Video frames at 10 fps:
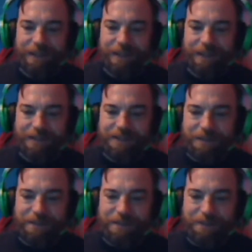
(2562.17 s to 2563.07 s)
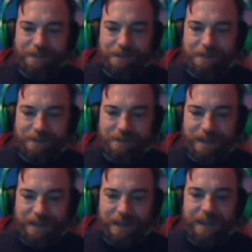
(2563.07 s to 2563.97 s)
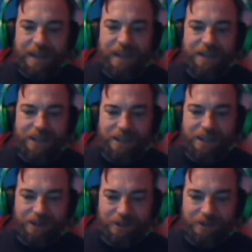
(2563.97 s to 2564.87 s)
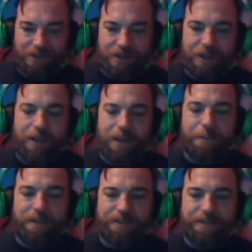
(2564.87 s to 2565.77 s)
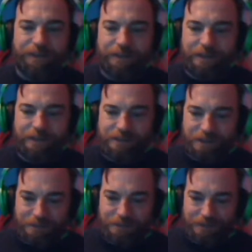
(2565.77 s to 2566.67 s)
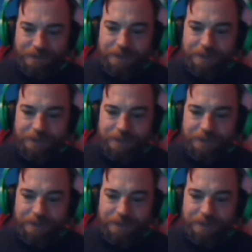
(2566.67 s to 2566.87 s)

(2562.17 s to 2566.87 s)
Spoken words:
The C++ community is huge, but it's full of consumers.